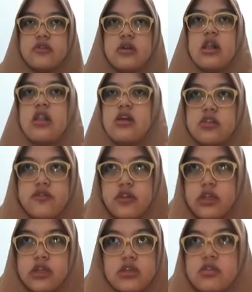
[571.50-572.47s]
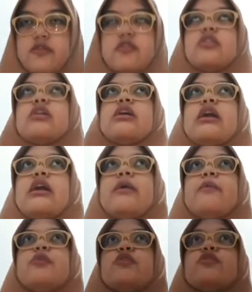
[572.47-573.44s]
a lot of
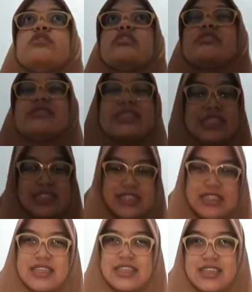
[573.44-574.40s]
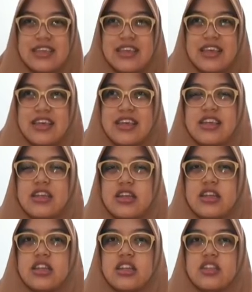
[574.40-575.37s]
vocabularies
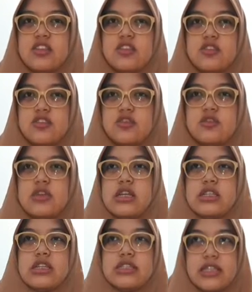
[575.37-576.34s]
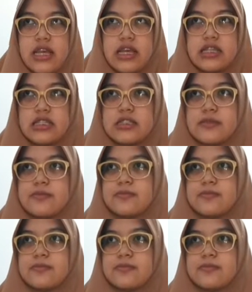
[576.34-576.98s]
to write a text.